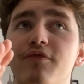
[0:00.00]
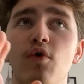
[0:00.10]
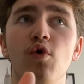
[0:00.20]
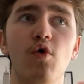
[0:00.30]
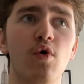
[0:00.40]

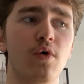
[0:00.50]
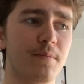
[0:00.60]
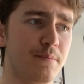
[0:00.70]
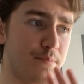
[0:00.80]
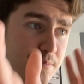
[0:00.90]
for
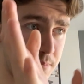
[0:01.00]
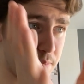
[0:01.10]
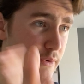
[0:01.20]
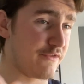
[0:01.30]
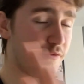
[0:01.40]

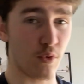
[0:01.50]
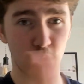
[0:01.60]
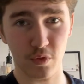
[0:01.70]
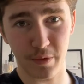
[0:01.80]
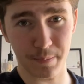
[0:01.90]

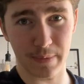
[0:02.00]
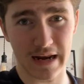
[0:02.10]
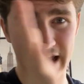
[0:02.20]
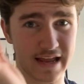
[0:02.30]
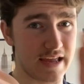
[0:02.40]
before the
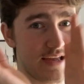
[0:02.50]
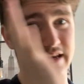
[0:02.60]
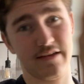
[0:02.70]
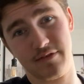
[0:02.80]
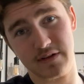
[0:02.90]
play had
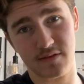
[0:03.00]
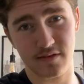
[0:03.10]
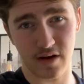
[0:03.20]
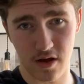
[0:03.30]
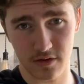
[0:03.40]
even
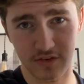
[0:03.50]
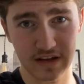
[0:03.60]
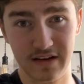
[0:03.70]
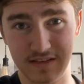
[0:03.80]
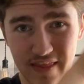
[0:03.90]

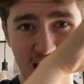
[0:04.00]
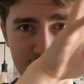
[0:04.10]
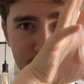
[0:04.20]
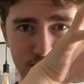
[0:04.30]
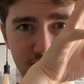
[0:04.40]
started, that
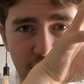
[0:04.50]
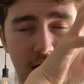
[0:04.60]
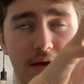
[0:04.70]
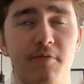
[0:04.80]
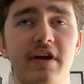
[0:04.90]

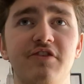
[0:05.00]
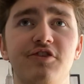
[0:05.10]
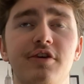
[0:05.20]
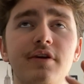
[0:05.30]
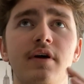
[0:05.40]
time
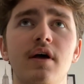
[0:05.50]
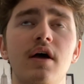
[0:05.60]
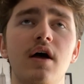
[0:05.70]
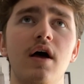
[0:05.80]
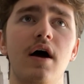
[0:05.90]
region.
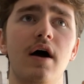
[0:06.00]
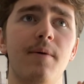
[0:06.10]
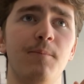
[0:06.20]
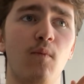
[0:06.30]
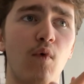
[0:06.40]

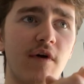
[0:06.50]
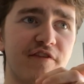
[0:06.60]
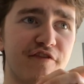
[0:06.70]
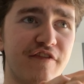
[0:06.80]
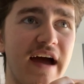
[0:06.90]

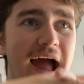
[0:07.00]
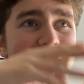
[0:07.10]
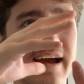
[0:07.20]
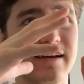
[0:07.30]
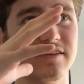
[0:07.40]
One for
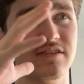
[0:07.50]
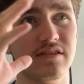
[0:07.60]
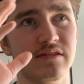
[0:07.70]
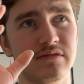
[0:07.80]
act.